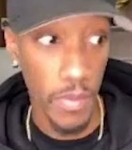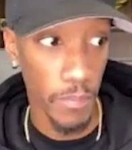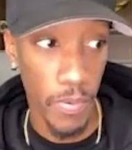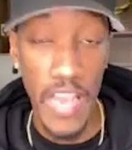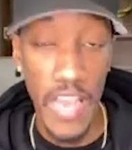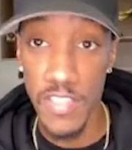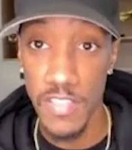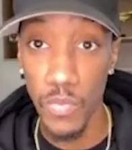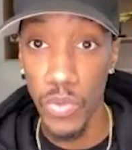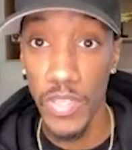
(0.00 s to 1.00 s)

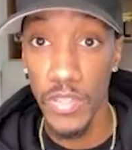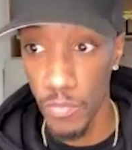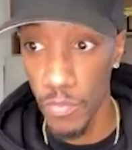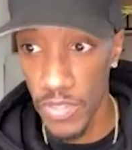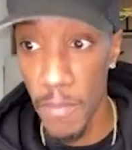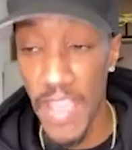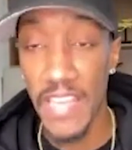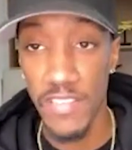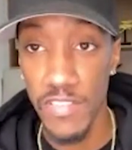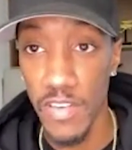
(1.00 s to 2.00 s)
processing what the
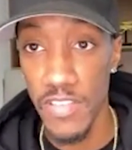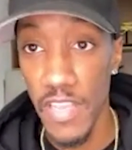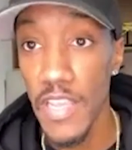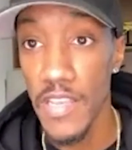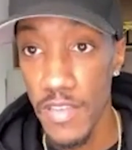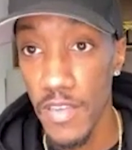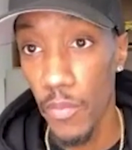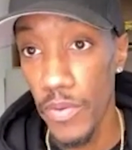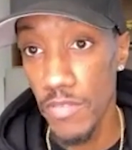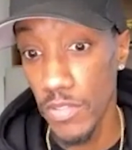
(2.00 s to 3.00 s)
masses are saying. And
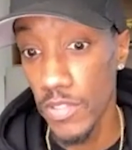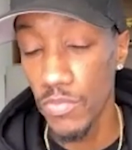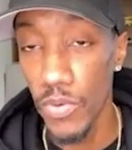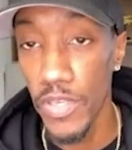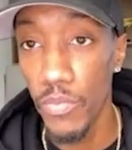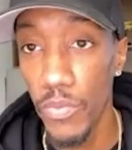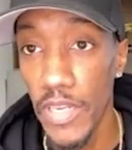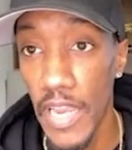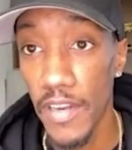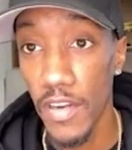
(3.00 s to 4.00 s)
we
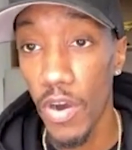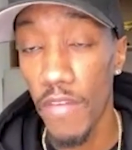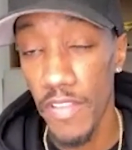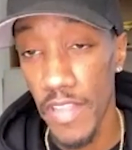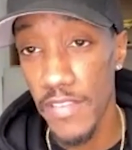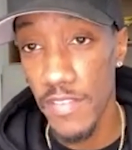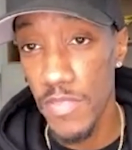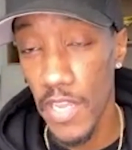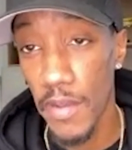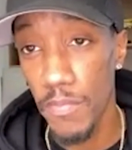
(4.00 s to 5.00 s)
kind of go off of that
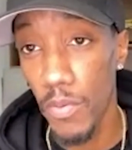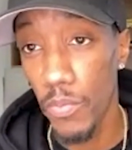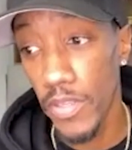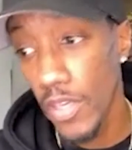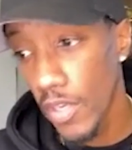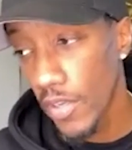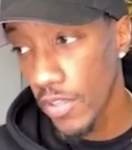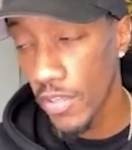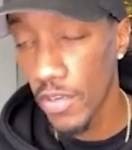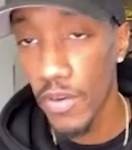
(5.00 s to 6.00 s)
sometimes, but we,
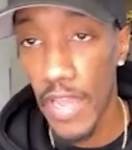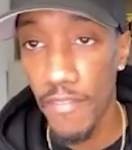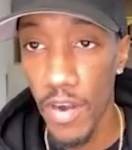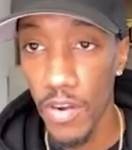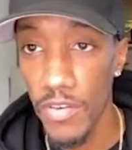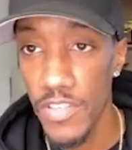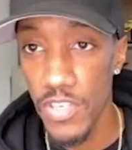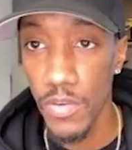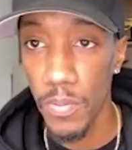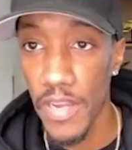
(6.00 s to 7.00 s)
have our own
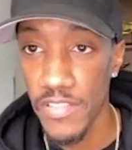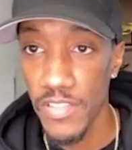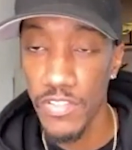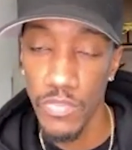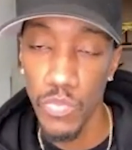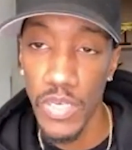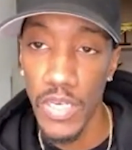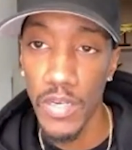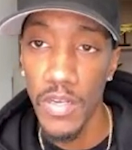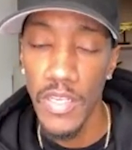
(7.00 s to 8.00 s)
internal process as
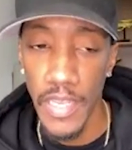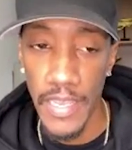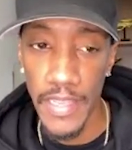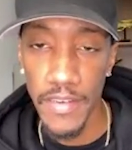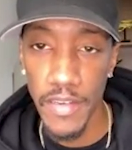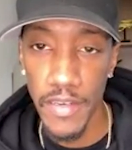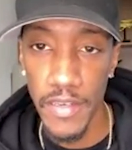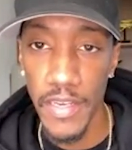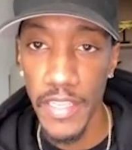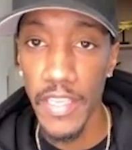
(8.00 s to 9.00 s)
well. And
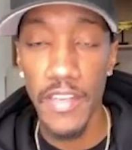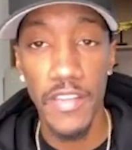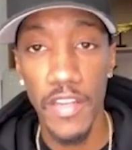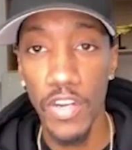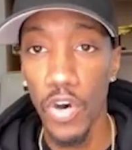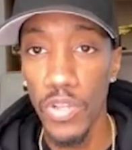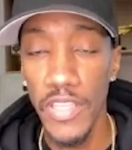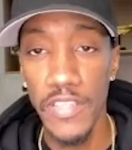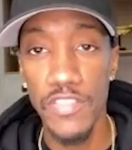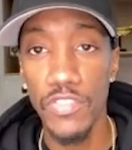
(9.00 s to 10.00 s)
again, the goal
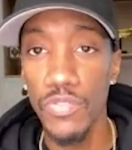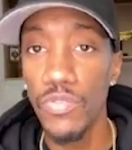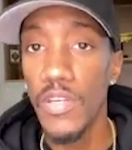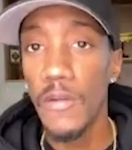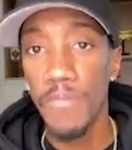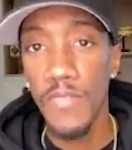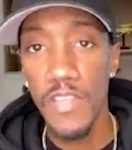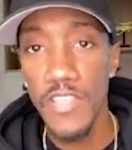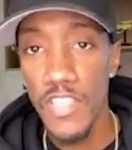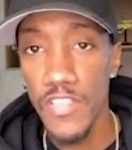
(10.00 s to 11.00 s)
is to
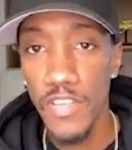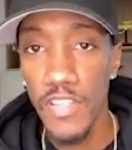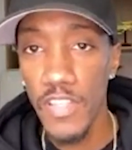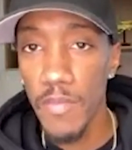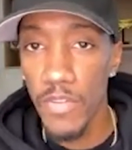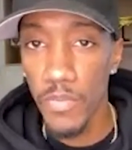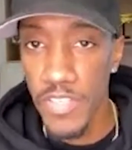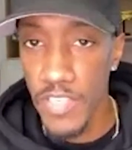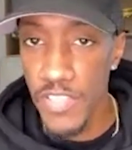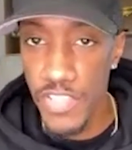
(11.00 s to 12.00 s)
continue to keep the
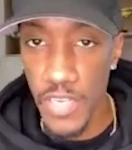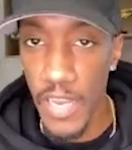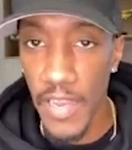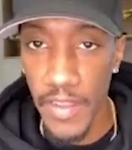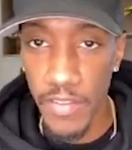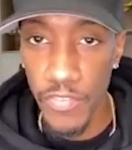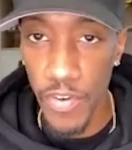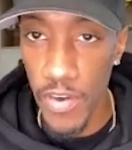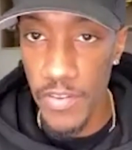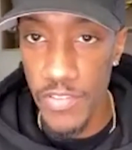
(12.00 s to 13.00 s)
retention high as
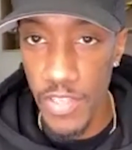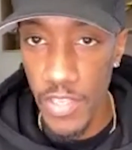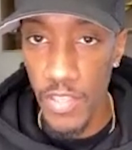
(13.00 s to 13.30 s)
far as,